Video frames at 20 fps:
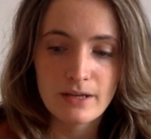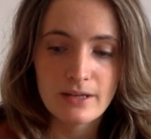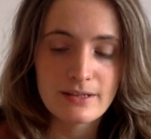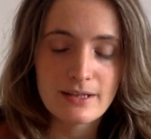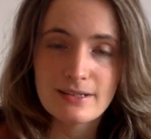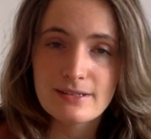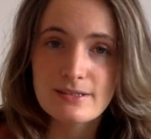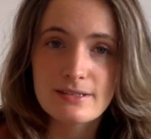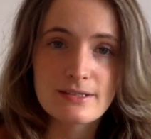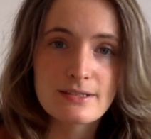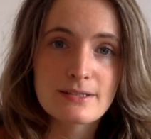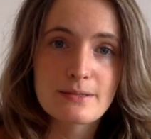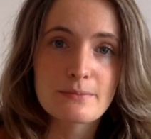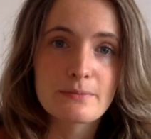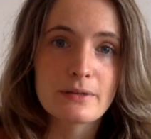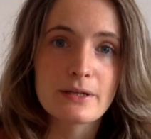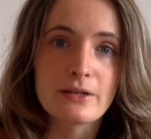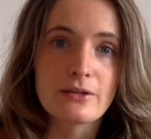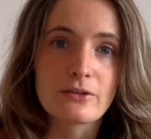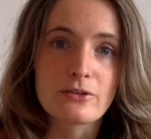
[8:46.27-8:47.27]
And that's just
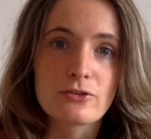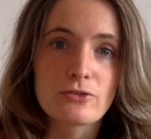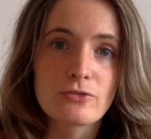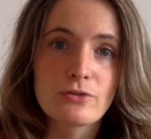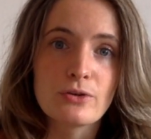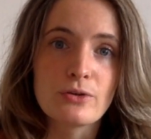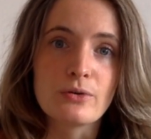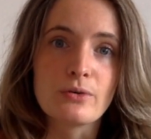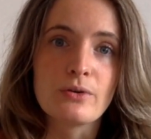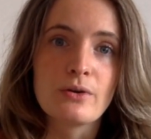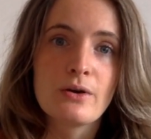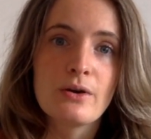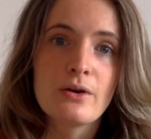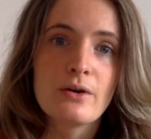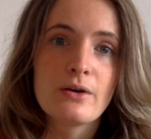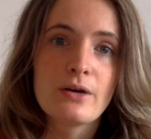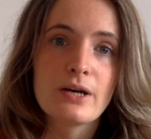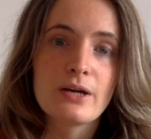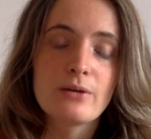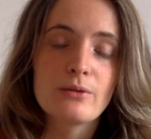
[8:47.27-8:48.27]
simply not true.
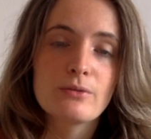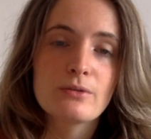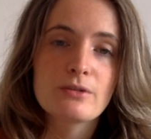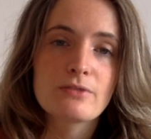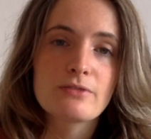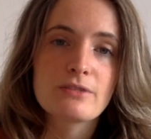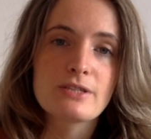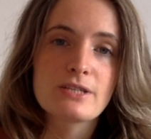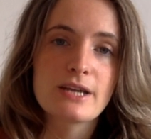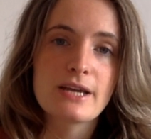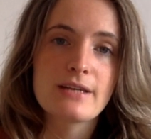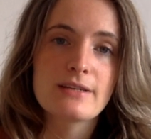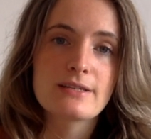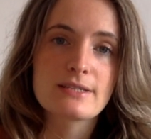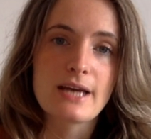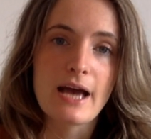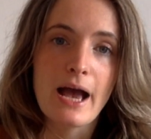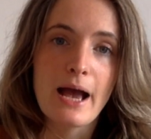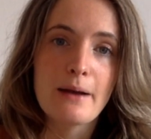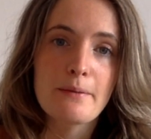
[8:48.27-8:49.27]
In order for change
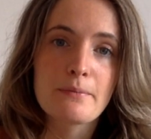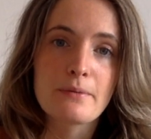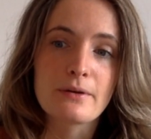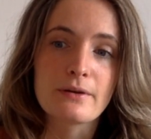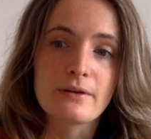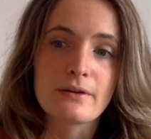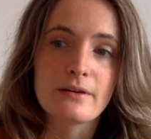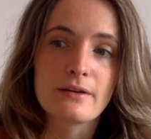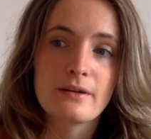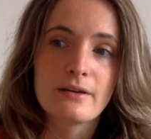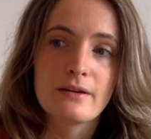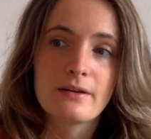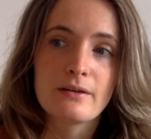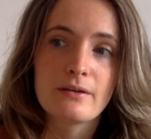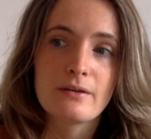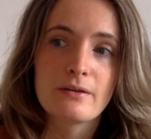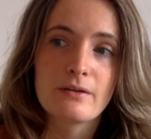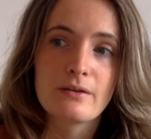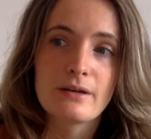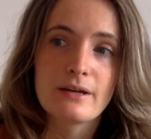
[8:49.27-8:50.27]
to happen,
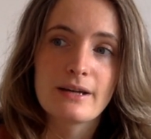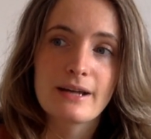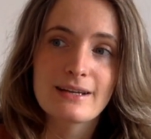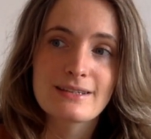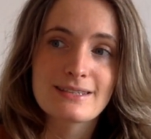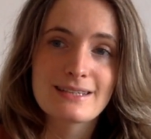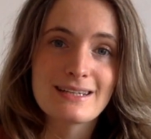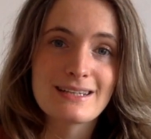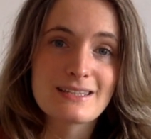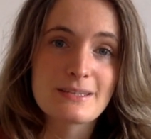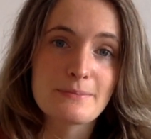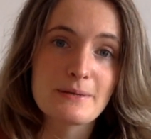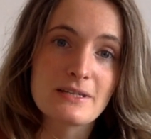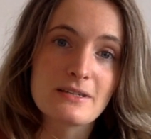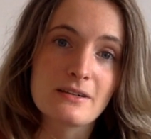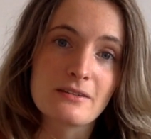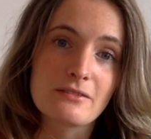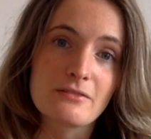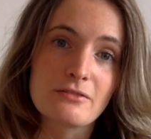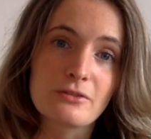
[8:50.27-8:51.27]
it actually needs to be
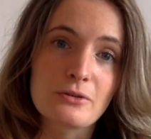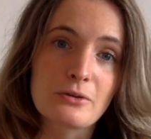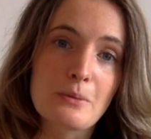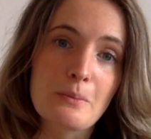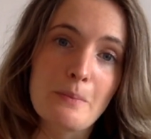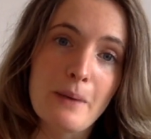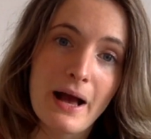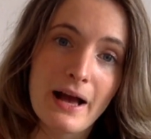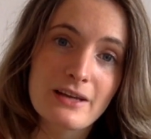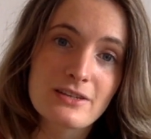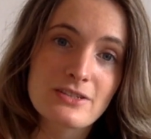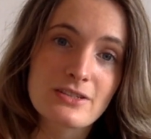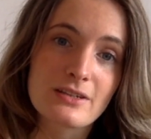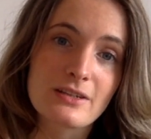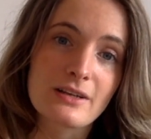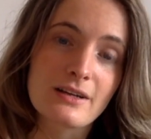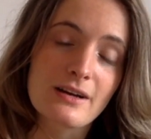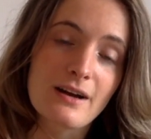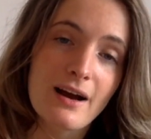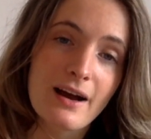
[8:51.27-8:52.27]
done through compassion
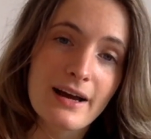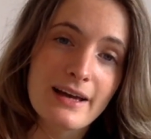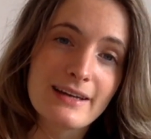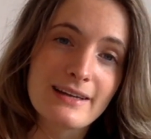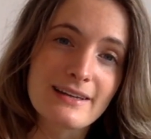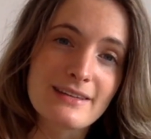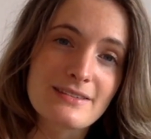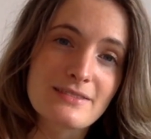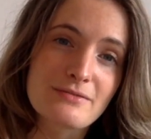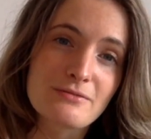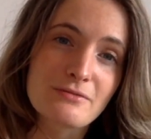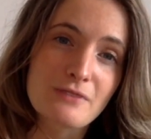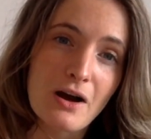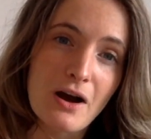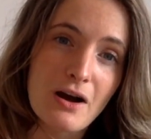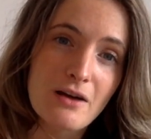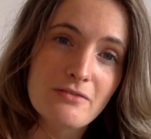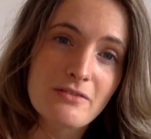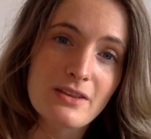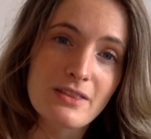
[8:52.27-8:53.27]
and kindness
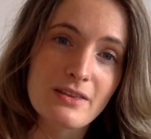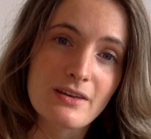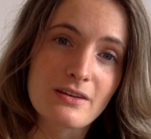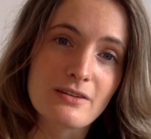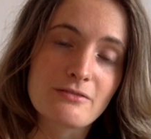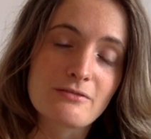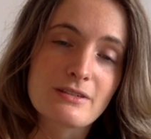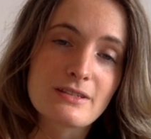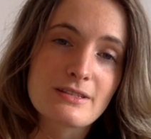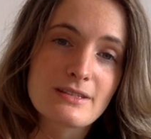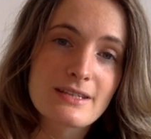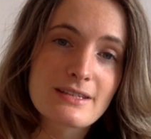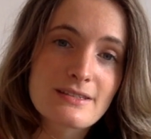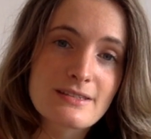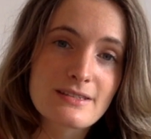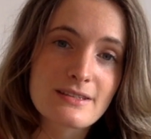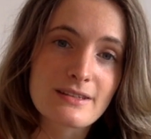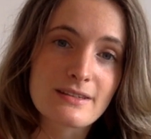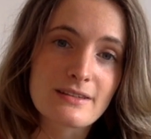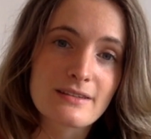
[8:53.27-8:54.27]
rather than
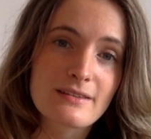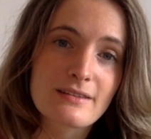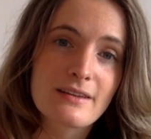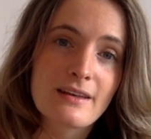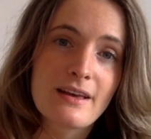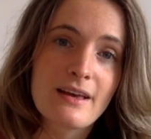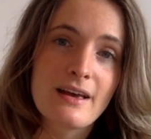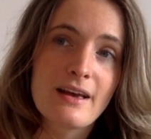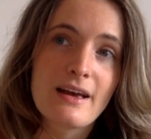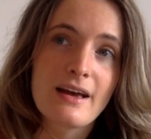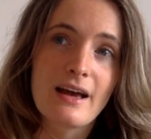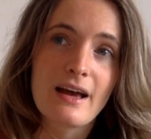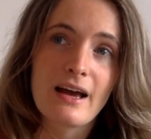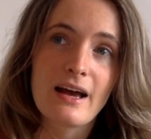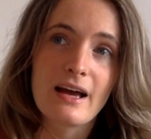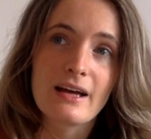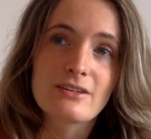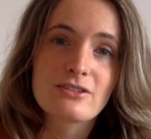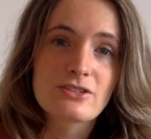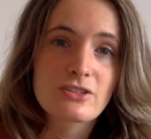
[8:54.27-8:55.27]
resistance
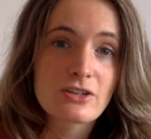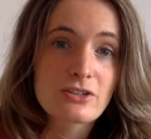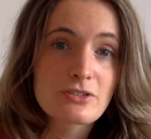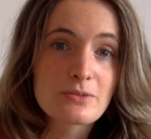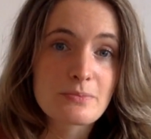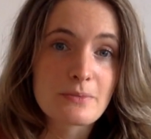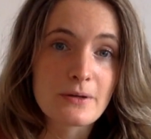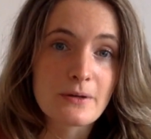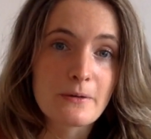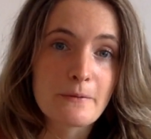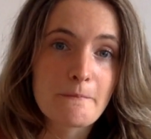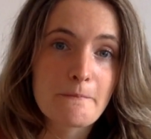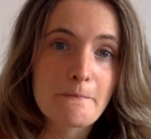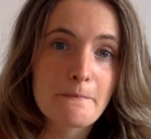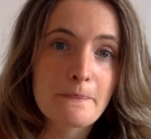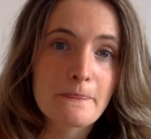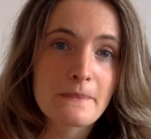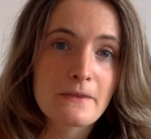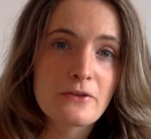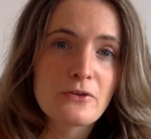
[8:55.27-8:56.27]
and judgment.
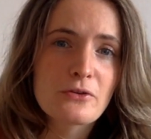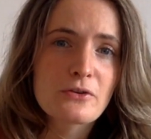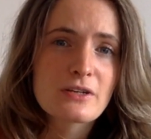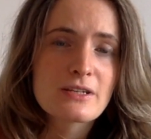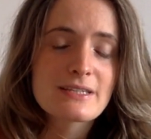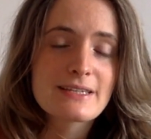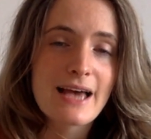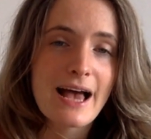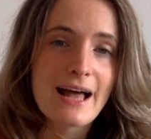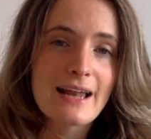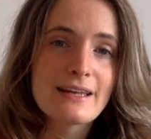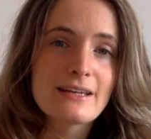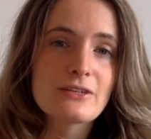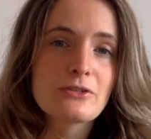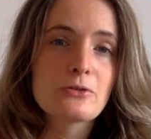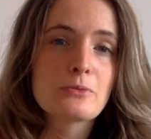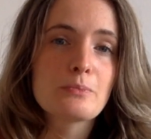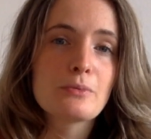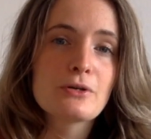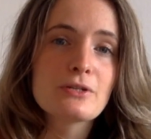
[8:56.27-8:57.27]
You can tell in
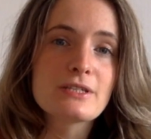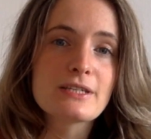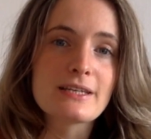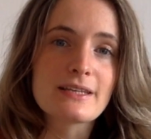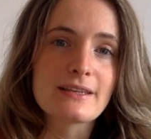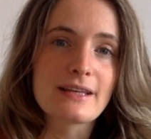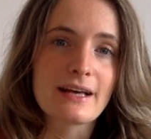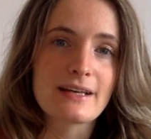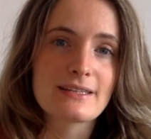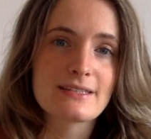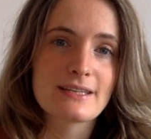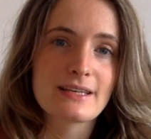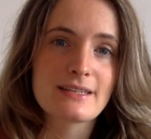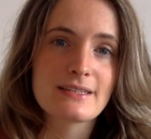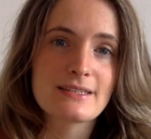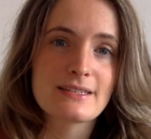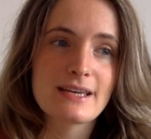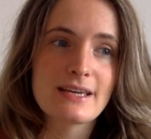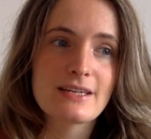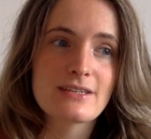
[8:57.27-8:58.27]
your body that
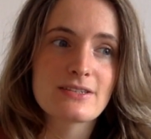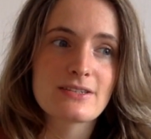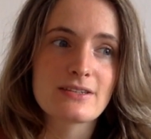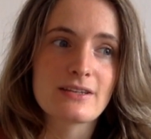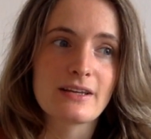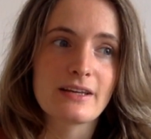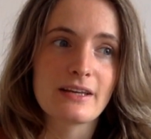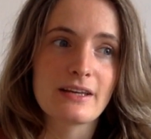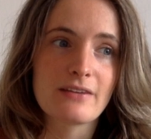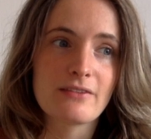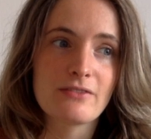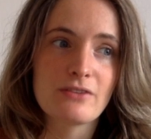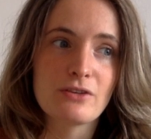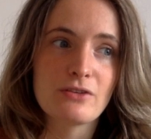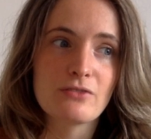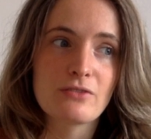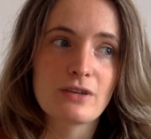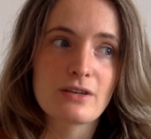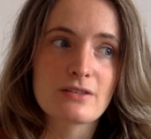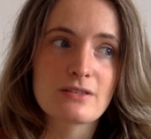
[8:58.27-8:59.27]
sensation, like if
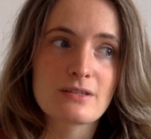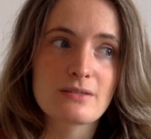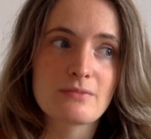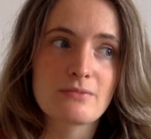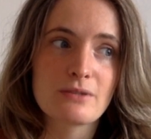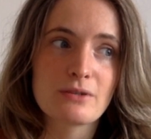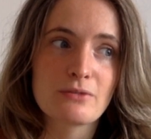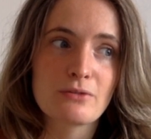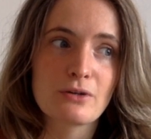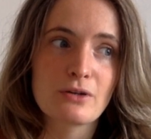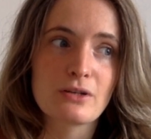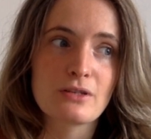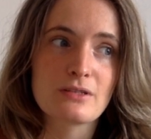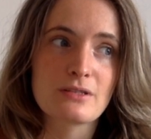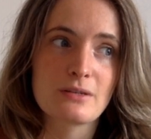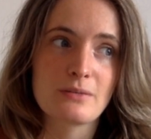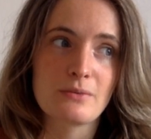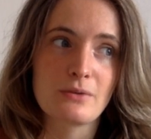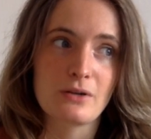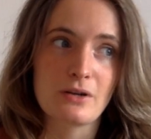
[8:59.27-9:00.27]
you've done something wrong and
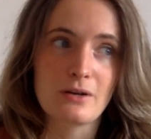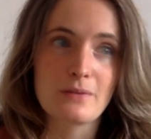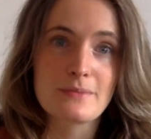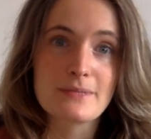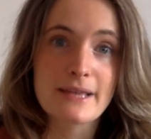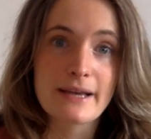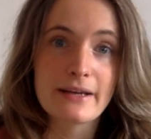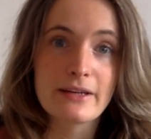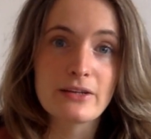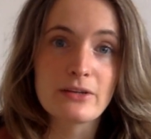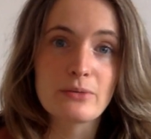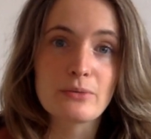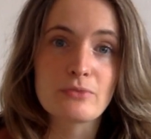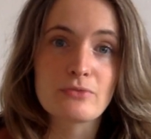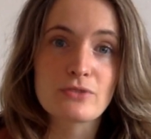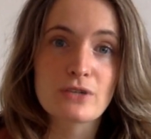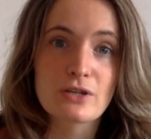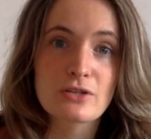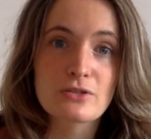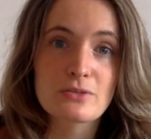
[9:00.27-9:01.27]
someone comes at you with
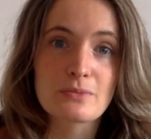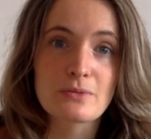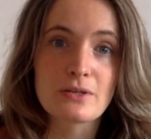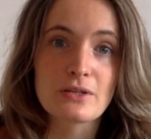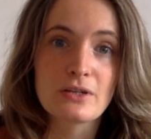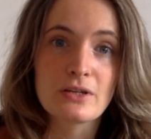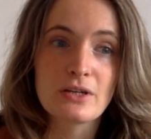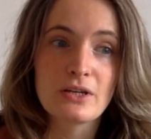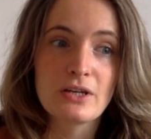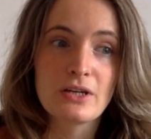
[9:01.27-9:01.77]
judgment